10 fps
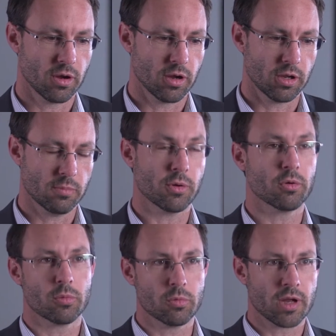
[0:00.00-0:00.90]
a
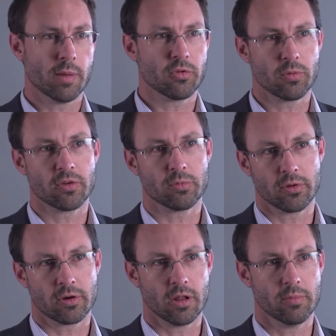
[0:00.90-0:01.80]
builder will come to us
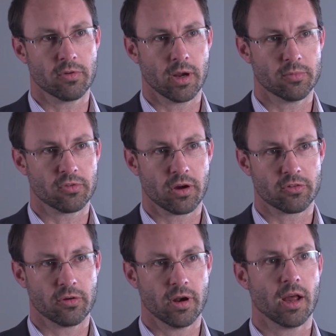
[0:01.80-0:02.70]
with a column frame
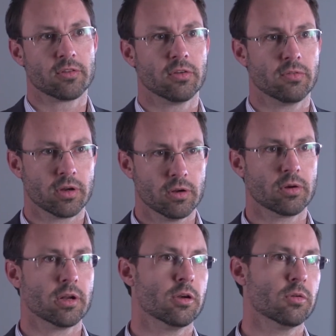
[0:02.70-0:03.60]
structure and ask if we can
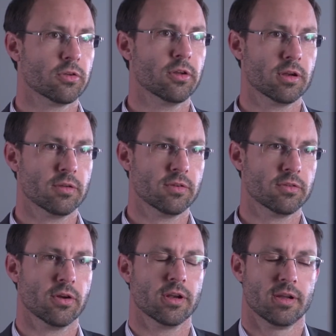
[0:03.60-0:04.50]
look at an alternative
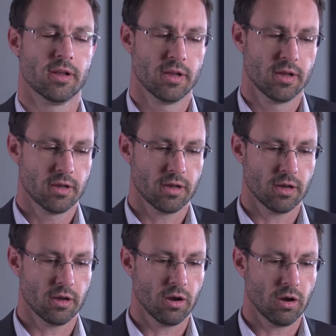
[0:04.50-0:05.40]
design.
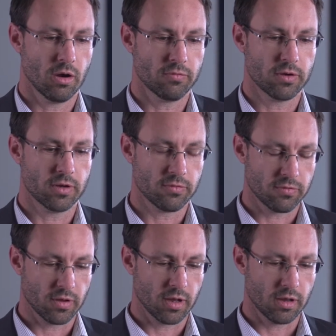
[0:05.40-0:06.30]
Often
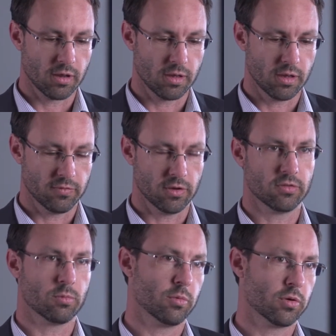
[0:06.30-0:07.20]
if it
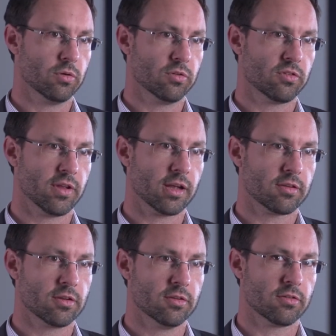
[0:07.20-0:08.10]
is what we call
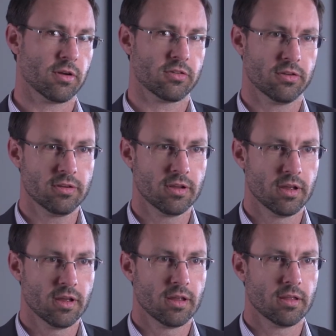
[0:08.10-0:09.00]
stacked construction
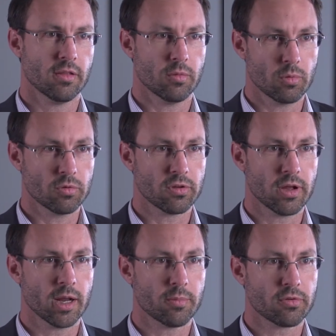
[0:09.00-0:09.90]
and the walls
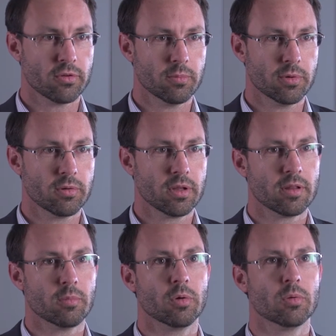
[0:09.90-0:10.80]
line up through the building,
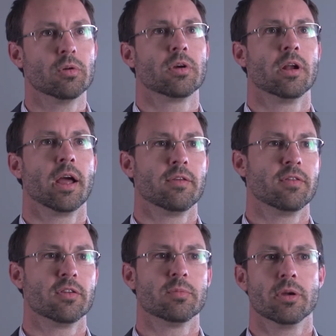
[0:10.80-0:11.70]
then we will look at
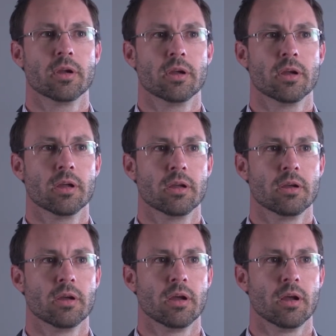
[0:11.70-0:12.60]
AFS being a
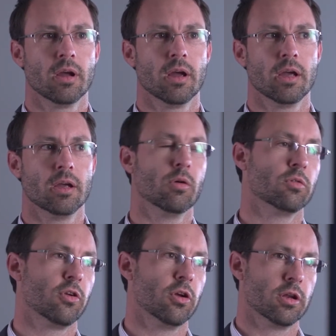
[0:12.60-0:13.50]

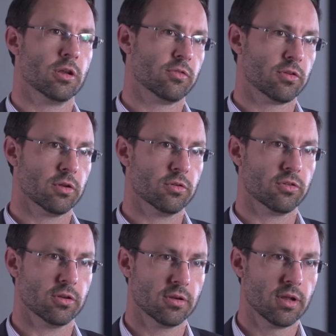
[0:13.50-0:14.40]
alternative solution.